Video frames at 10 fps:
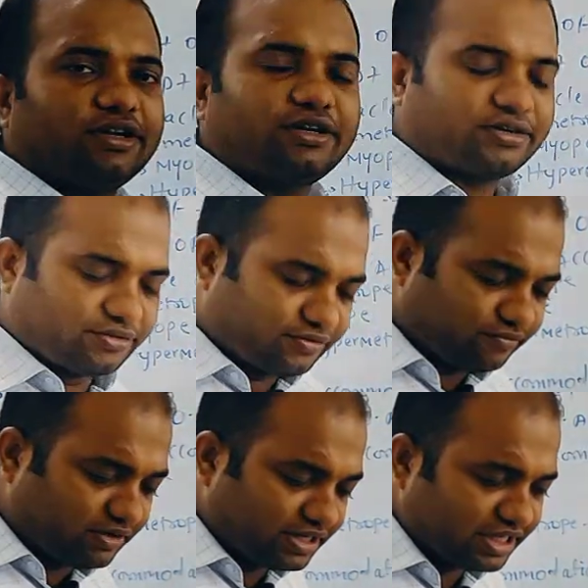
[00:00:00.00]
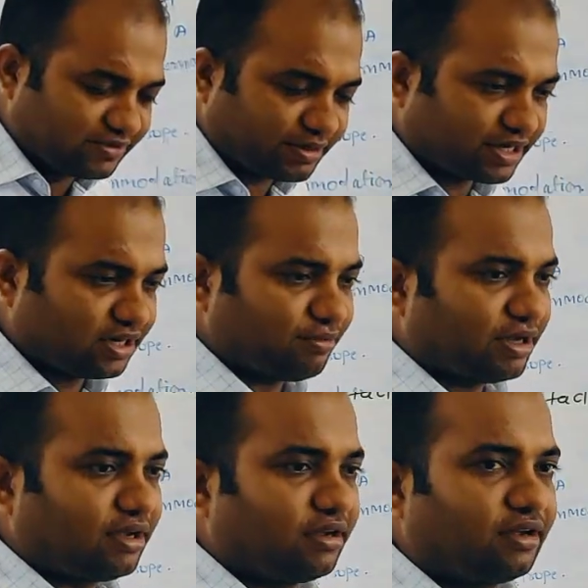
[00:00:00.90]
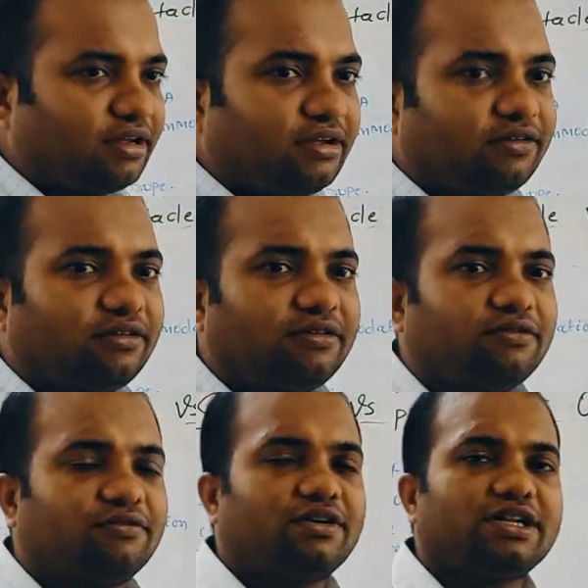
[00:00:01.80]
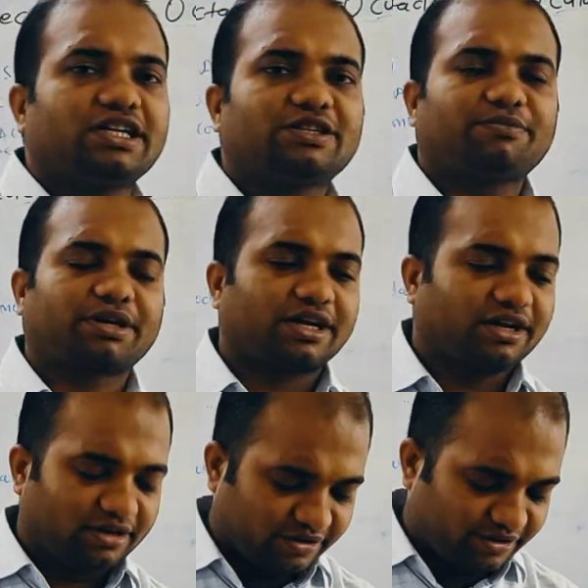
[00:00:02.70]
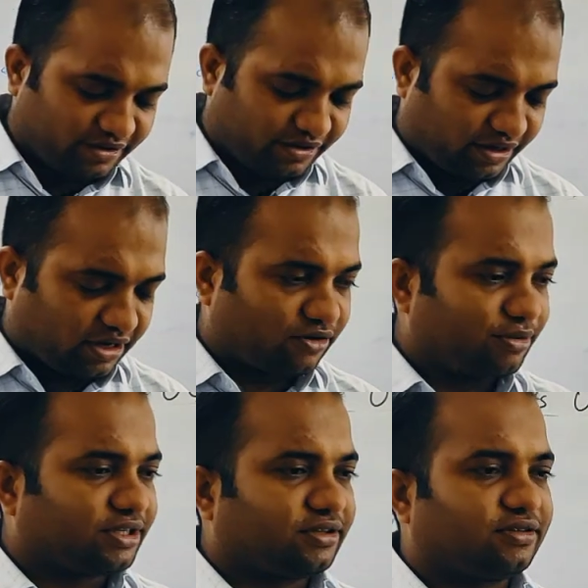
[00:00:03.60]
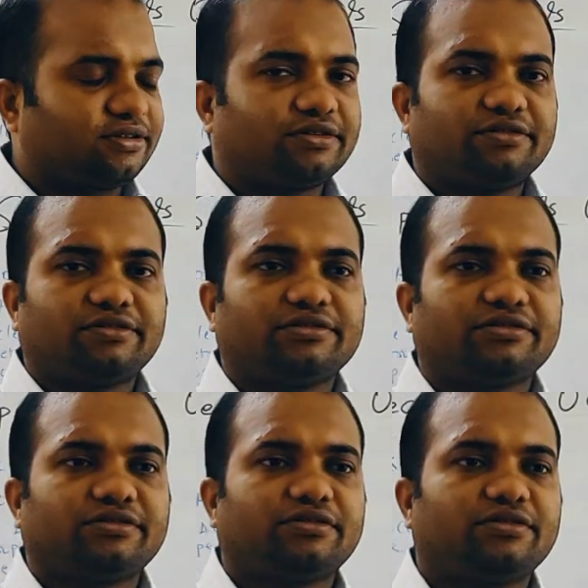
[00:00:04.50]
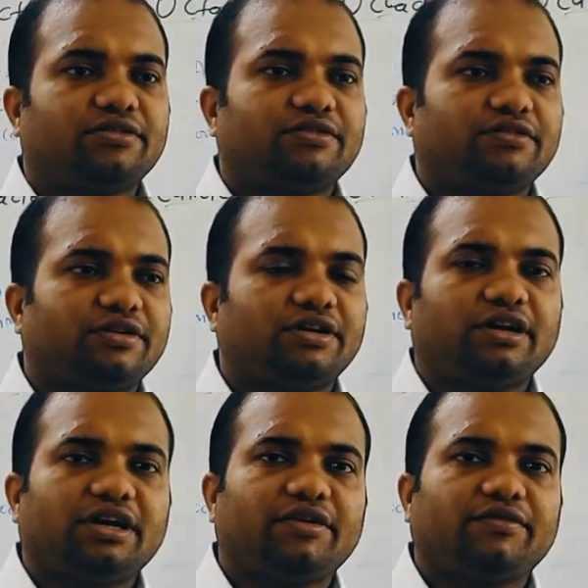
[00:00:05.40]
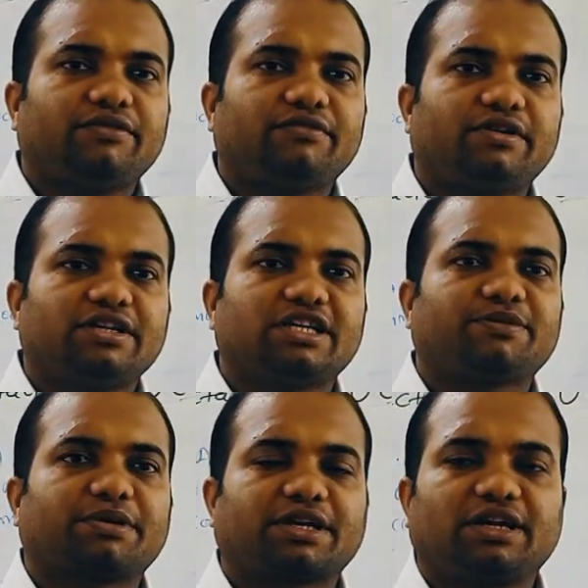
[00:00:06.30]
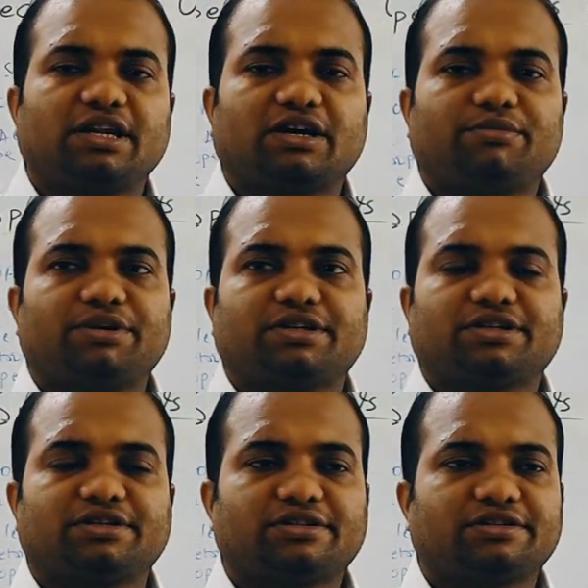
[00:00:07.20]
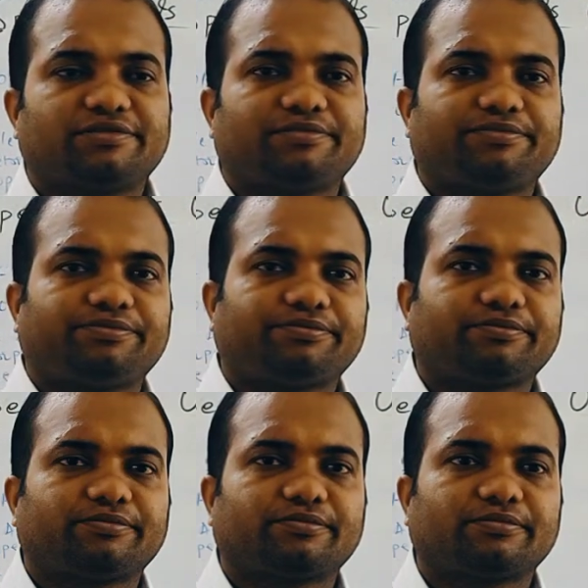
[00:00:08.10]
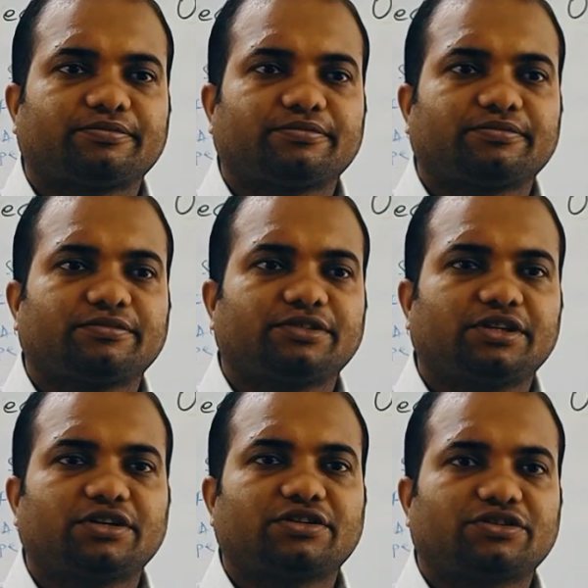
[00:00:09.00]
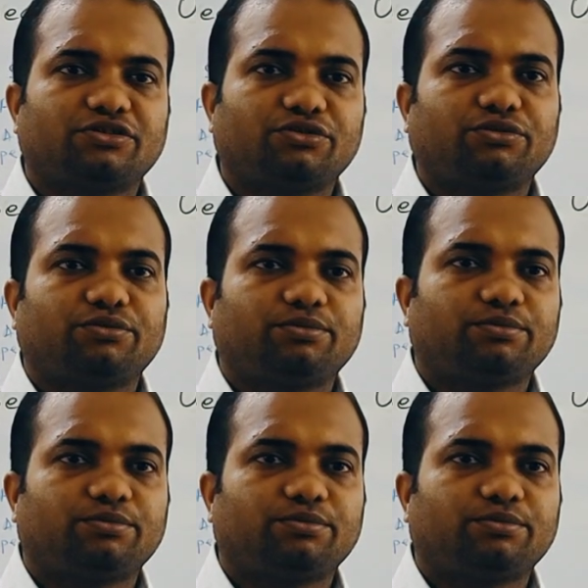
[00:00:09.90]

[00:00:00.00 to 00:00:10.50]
it. What is spectacle? What is spectacle accommodations? Anyone? What is spectacle accommodations? Yes, no.